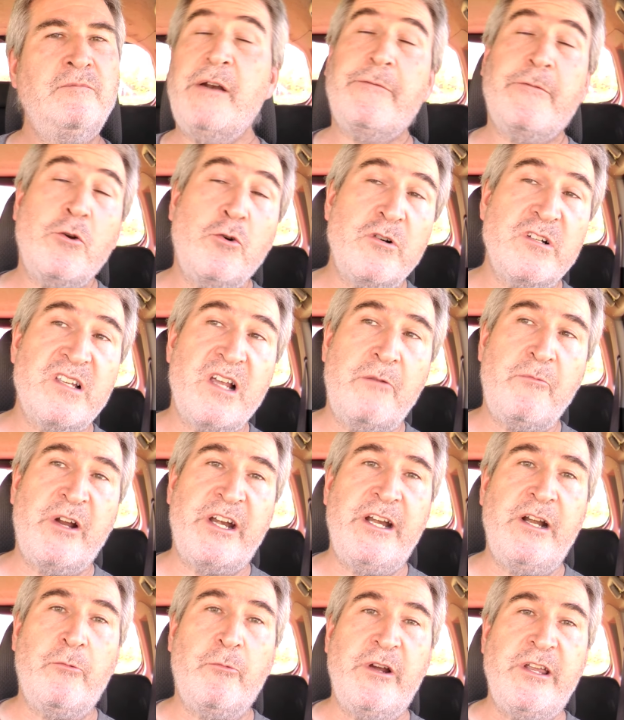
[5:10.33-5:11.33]
But of course, I
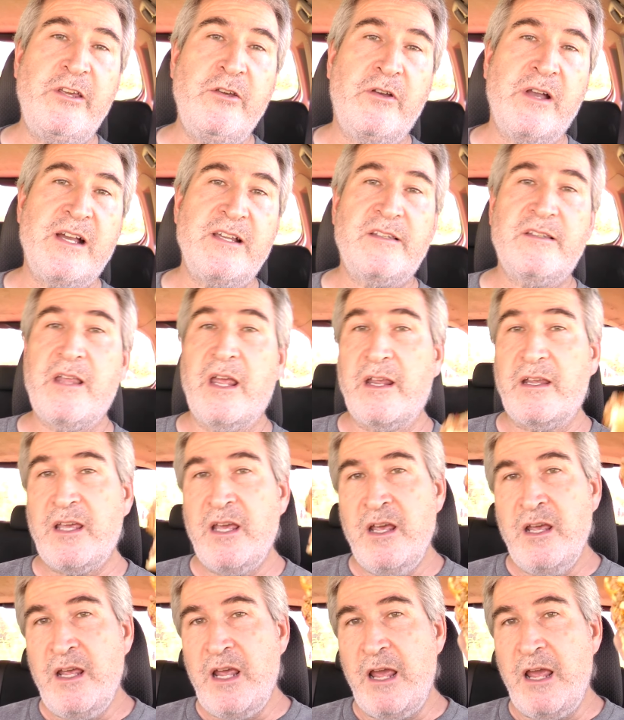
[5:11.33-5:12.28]
want to hear what you guys think.